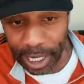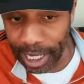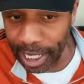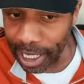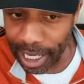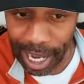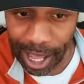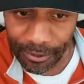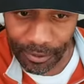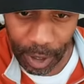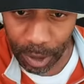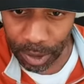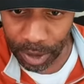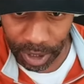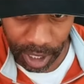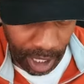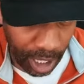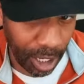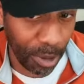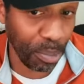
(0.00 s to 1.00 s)
an NFL
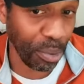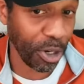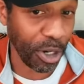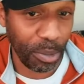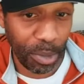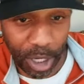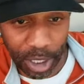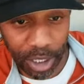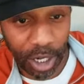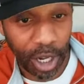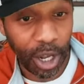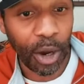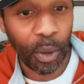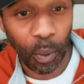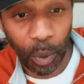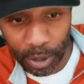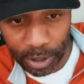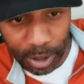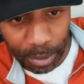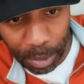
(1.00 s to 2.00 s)
scheme, pretty much
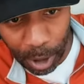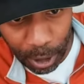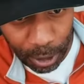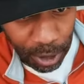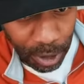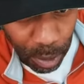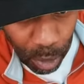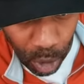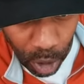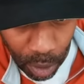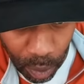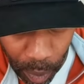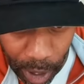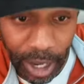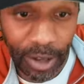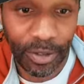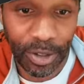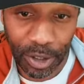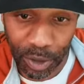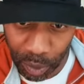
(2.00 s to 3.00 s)
what the Baltimore
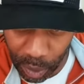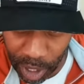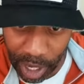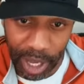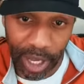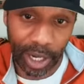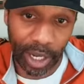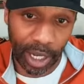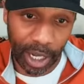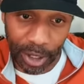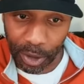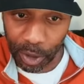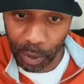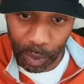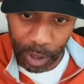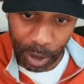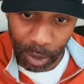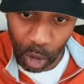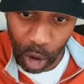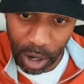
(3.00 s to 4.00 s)
Ravens ran under
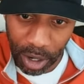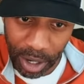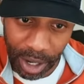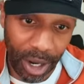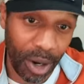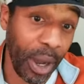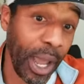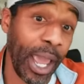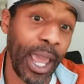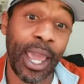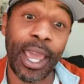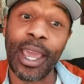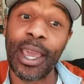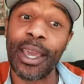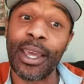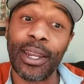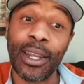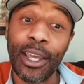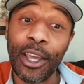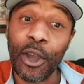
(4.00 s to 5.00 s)
Wink Martindale
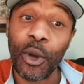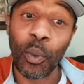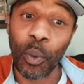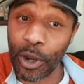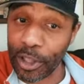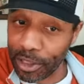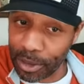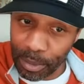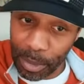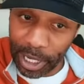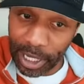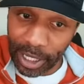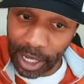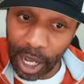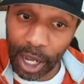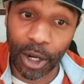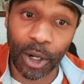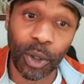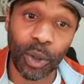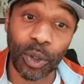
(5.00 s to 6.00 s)
and with
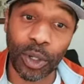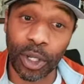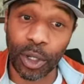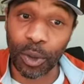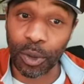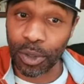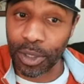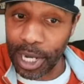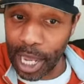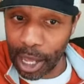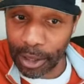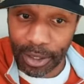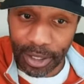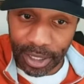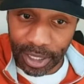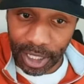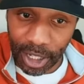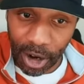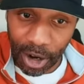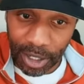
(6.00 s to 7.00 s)
Macdonald, who's now the
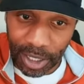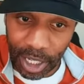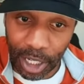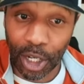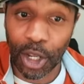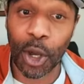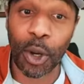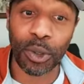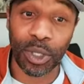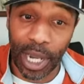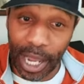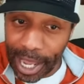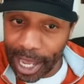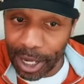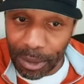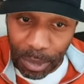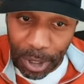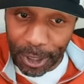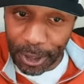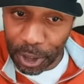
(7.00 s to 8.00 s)
Seahawks head coach and
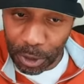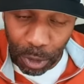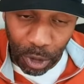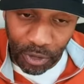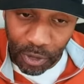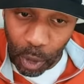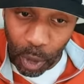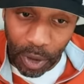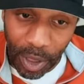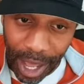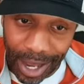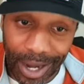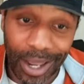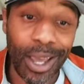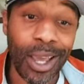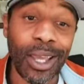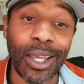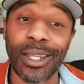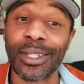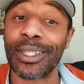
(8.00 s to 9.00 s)
mentor before that,
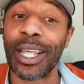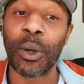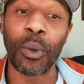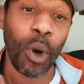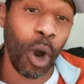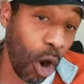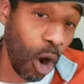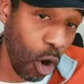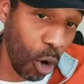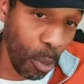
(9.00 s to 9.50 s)
because they were all